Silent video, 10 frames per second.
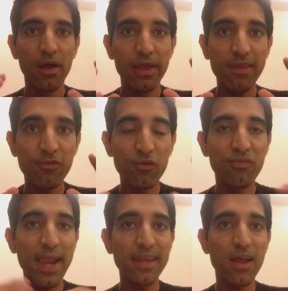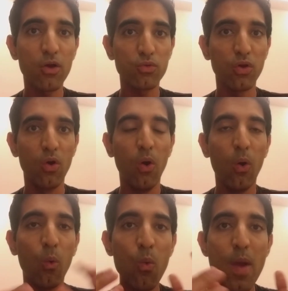if you find out,
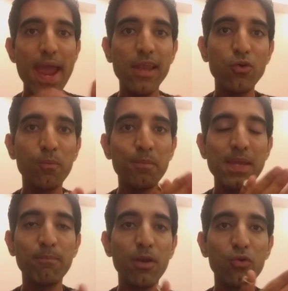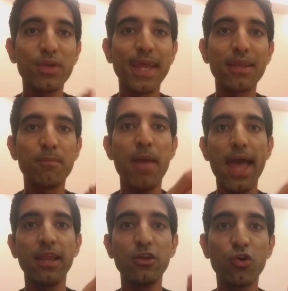where do people who get
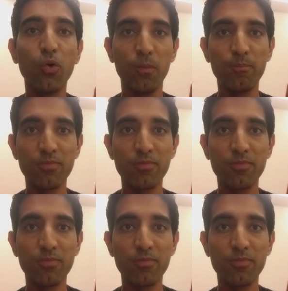married go?